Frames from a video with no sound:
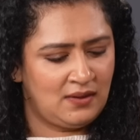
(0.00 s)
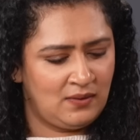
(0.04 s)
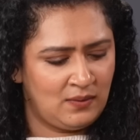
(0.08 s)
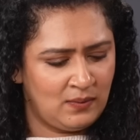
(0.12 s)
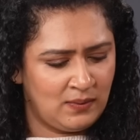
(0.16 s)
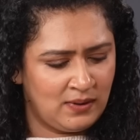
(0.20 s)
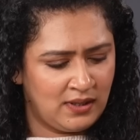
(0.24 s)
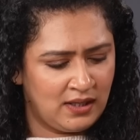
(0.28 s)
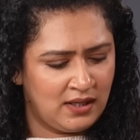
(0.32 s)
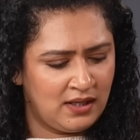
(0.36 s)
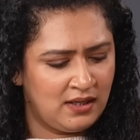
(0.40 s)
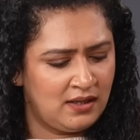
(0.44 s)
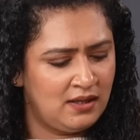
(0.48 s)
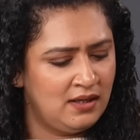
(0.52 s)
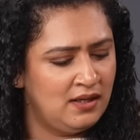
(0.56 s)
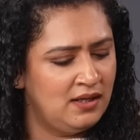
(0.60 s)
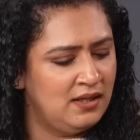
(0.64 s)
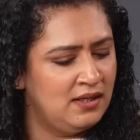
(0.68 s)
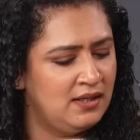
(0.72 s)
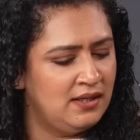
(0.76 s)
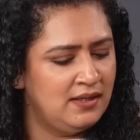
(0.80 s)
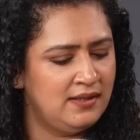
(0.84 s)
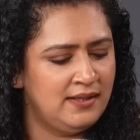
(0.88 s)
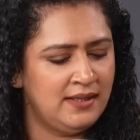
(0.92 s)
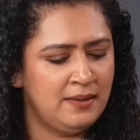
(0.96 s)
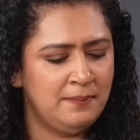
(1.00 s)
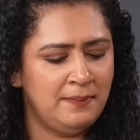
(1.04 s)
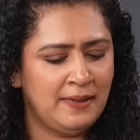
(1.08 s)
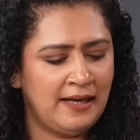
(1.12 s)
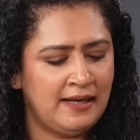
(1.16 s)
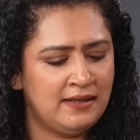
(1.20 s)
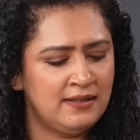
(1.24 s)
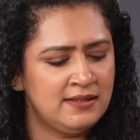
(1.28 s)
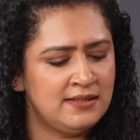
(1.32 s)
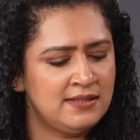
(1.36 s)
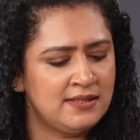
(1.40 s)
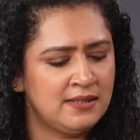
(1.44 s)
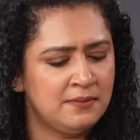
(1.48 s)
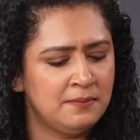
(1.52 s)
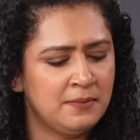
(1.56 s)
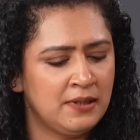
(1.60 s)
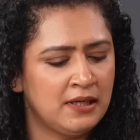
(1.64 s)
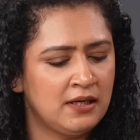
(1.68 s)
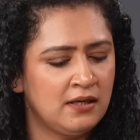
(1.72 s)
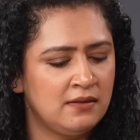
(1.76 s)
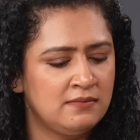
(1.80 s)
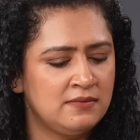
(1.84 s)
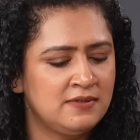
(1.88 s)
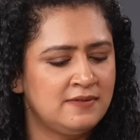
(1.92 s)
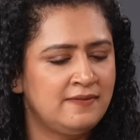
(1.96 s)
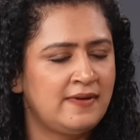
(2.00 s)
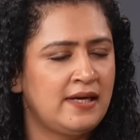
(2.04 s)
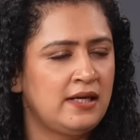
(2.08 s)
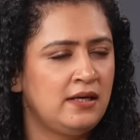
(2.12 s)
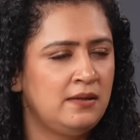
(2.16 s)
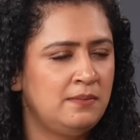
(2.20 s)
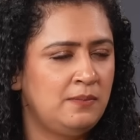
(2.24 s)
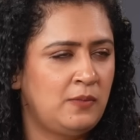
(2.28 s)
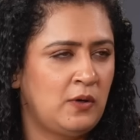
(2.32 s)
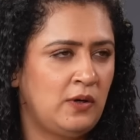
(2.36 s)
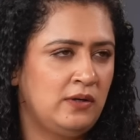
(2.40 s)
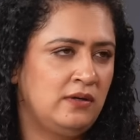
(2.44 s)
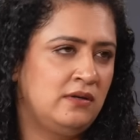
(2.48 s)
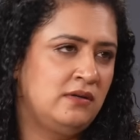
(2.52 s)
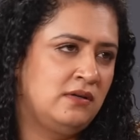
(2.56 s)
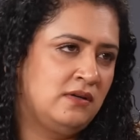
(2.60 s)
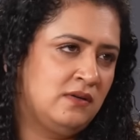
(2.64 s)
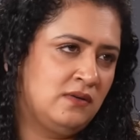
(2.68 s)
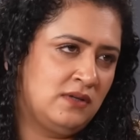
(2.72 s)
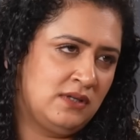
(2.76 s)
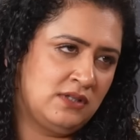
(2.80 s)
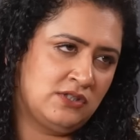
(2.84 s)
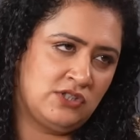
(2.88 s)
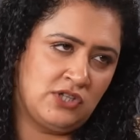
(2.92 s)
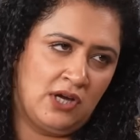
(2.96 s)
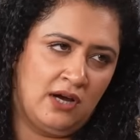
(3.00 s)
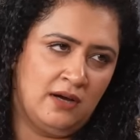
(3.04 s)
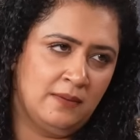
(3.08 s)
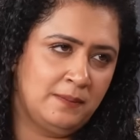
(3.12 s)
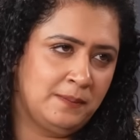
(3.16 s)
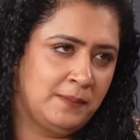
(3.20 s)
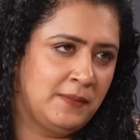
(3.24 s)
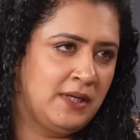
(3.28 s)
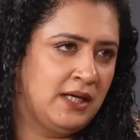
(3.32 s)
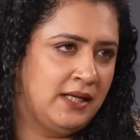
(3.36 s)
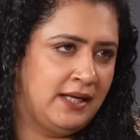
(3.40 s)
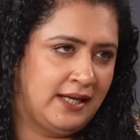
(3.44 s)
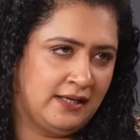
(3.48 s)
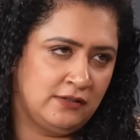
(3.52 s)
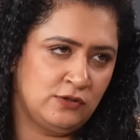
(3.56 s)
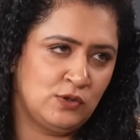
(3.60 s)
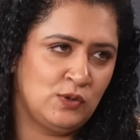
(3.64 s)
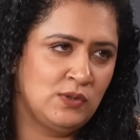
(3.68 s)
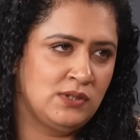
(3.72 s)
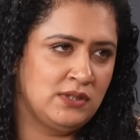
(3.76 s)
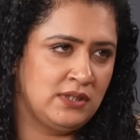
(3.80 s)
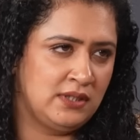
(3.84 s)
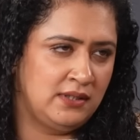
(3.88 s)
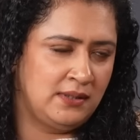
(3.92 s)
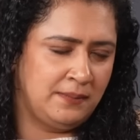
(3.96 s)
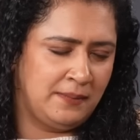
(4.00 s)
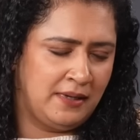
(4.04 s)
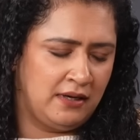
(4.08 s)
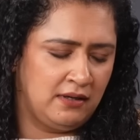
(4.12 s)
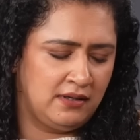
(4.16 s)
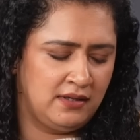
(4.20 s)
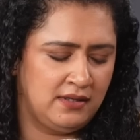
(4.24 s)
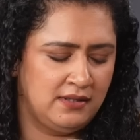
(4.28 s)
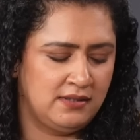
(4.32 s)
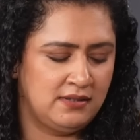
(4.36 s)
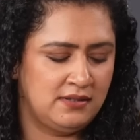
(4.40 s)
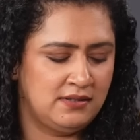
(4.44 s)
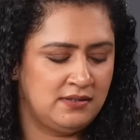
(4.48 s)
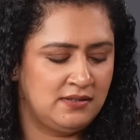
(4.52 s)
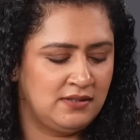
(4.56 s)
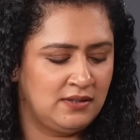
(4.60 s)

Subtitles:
Okay. Rebalancing becomes very important during sharp corrections in the market,